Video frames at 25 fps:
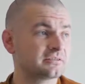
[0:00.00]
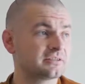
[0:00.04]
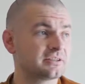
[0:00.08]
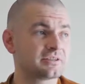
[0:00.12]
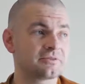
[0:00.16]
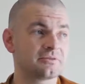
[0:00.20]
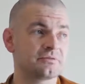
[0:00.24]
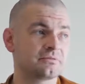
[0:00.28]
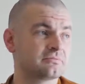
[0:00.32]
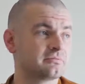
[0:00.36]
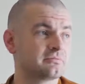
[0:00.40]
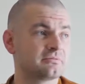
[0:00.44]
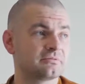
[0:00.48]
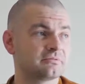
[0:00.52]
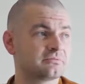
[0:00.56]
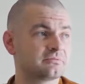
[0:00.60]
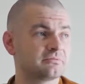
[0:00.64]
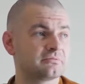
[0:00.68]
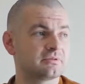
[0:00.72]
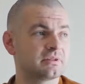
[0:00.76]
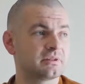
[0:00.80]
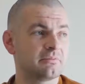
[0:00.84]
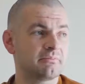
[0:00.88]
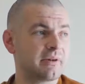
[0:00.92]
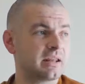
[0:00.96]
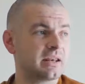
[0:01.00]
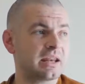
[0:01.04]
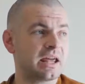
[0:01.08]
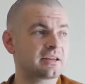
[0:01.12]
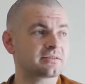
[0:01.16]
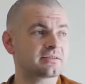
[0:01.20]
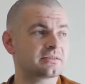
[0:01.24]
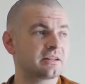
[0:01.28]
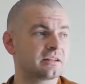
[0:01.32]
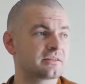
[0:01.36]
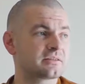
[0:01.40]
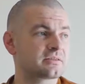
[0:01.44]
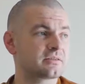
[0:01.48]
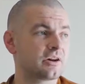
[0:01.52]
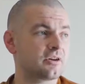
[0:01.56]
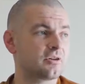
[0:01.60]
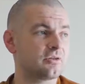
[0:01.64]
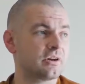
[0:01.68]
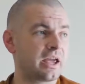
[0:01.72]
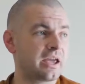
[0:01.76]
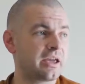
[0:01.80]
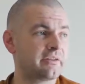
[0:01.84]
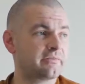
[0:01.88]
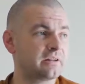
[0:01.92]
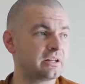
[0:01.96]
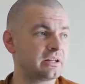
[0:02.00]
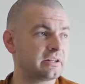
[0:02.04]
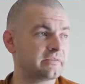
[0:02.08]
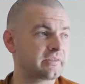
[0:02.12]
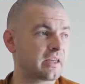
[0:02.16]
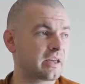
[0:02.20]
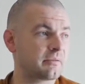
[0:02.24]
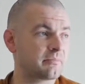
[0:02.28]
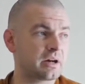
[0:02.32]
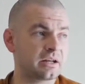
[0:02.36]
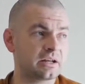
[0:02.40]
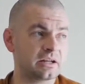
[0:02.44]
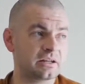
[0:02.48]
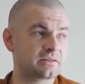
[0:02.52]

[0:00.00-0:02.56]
The monastics don't have any of that money.